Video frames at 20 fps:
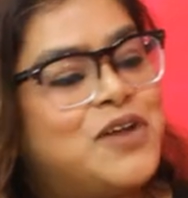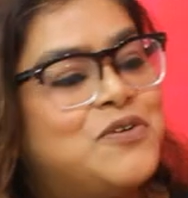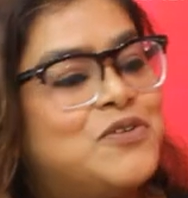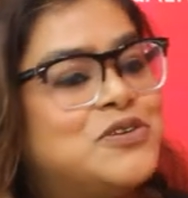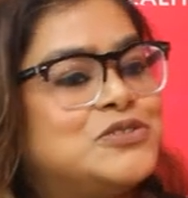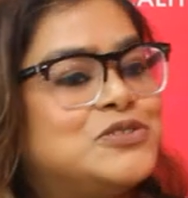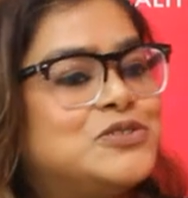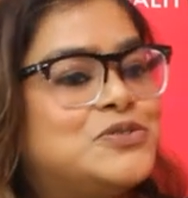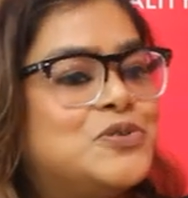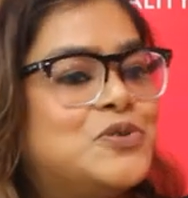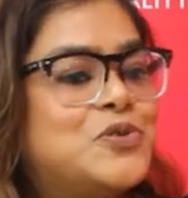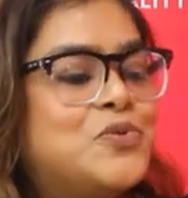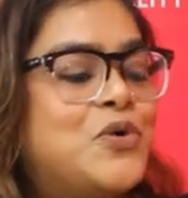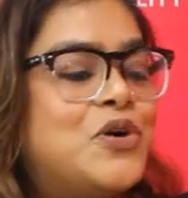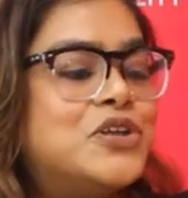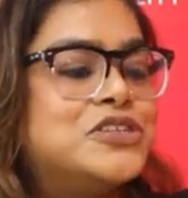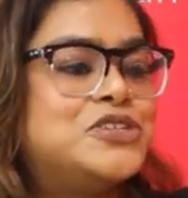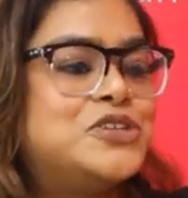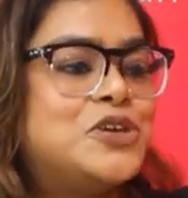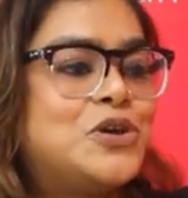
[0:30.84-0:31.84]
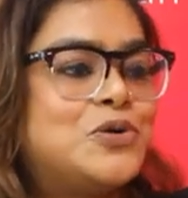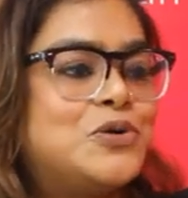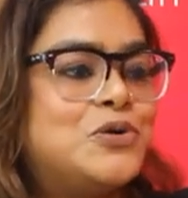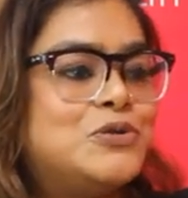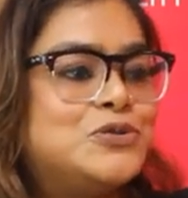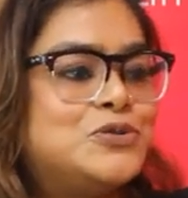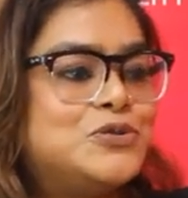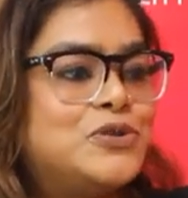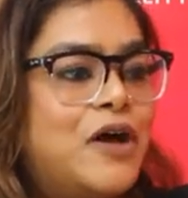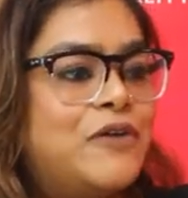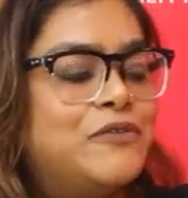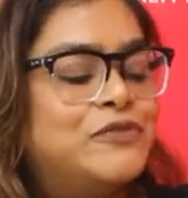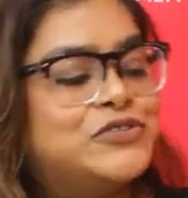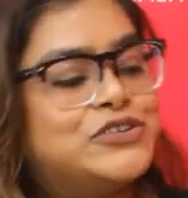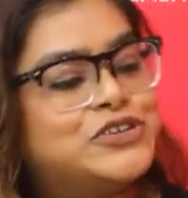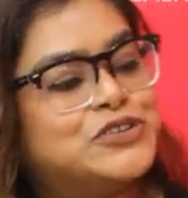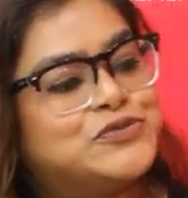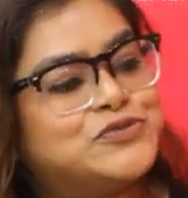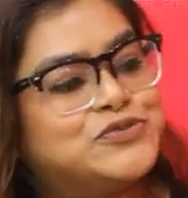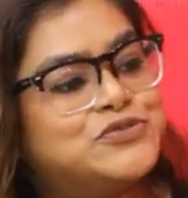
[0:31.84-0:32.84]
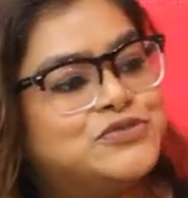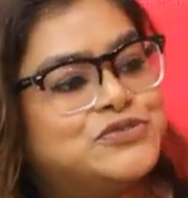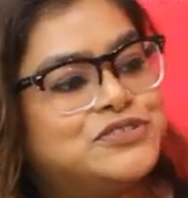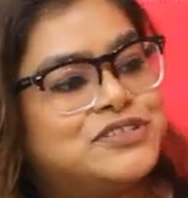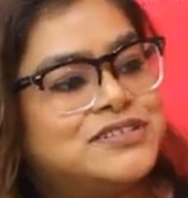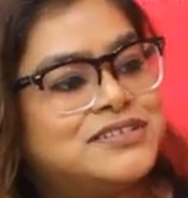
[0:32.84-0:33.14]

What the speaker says: I want to know, what's your go-to comfort food?